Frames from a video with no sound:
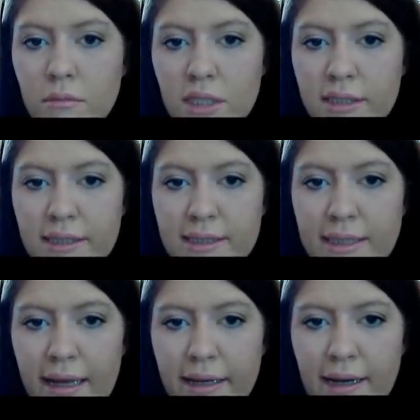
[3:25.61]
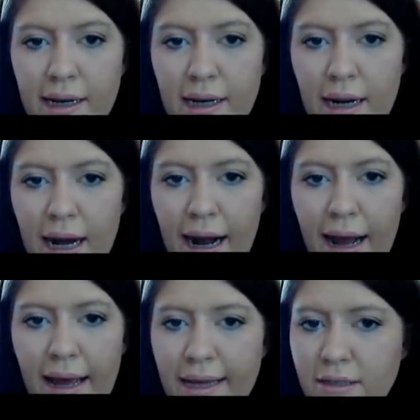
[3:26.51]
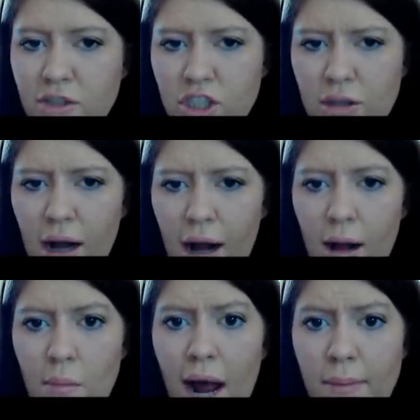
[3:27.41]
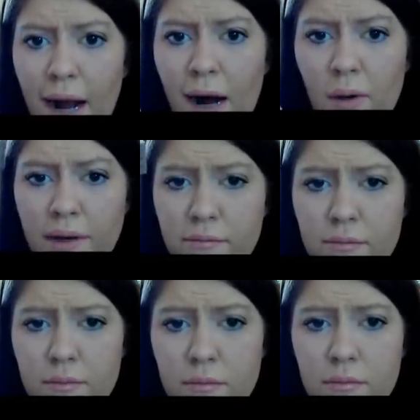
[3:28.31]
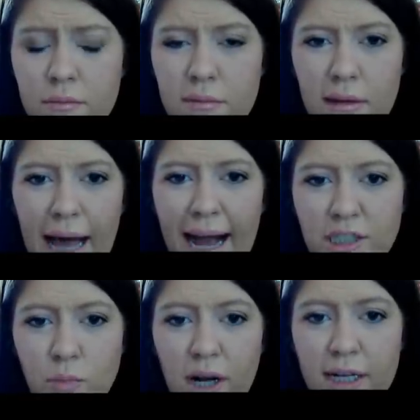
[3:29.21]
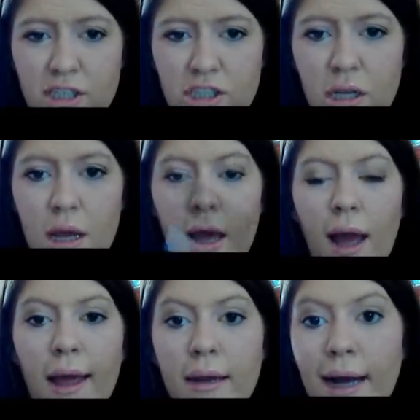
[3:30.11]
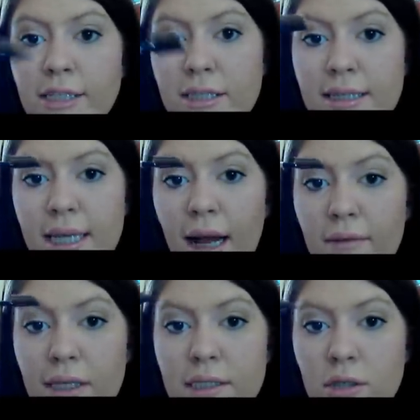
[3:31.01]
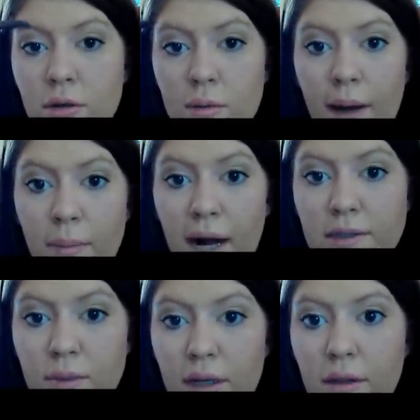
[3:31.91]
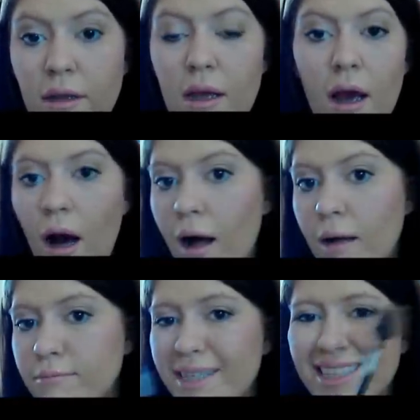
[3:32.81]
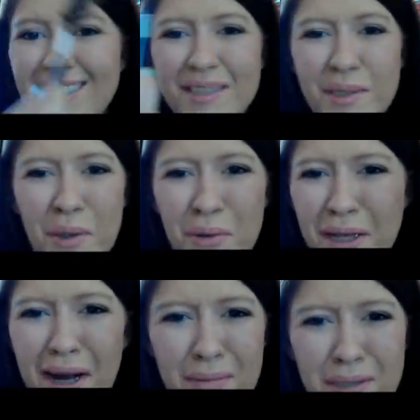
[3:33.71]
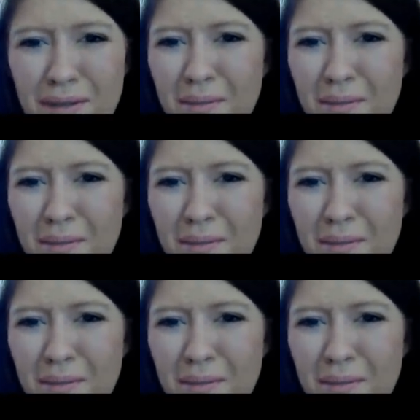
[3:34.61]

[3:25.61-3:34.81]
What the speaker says: This is an eyebrow and lash brush, and I just like to have this to groom my brows with. But this is totally optional.